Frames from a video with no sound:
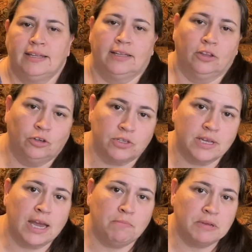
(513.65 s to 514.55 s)
the little
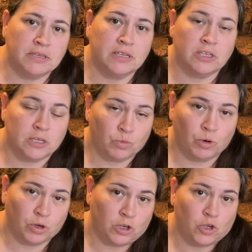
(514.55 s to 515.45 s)
side businesses
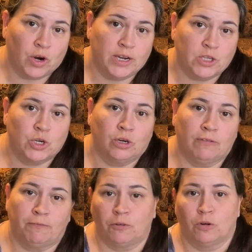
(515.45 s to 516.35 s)
we're going to try and start
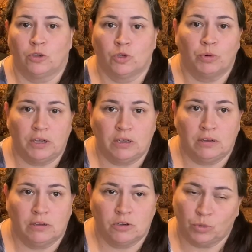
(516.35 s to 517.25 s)
out for
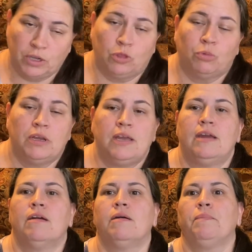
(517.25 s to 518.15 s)
twenty twenty-three
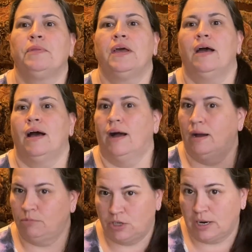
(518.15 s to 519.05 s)
here,
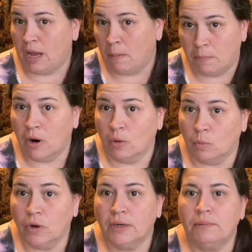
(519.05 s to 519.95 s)
um, check out part
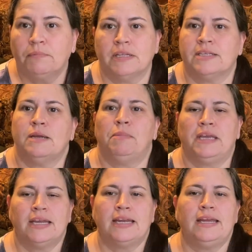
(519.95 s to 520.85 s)
one. It's in the
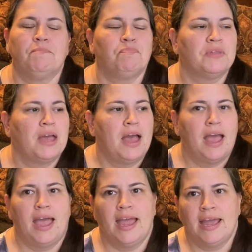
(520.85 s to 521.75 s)
beginning.
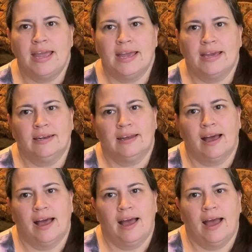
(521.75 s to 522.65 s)
And
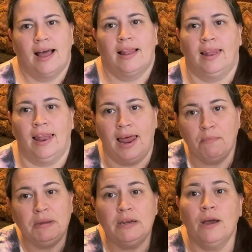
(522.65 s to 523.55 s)

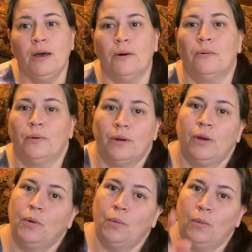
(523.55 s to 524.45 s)
let me know,
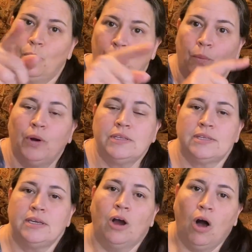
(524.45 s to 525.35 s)
what
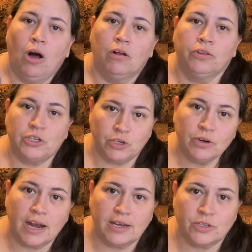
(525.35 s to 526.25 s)
seed haul did you
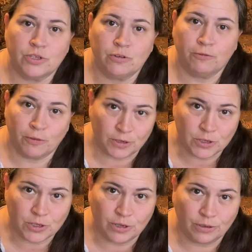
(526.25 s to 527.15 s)
guys do for
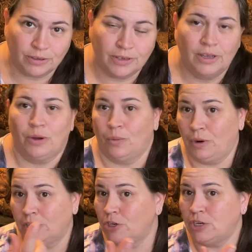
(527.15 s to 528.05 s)
this year?
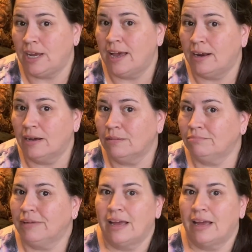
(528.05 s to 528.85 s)
Where did you get them?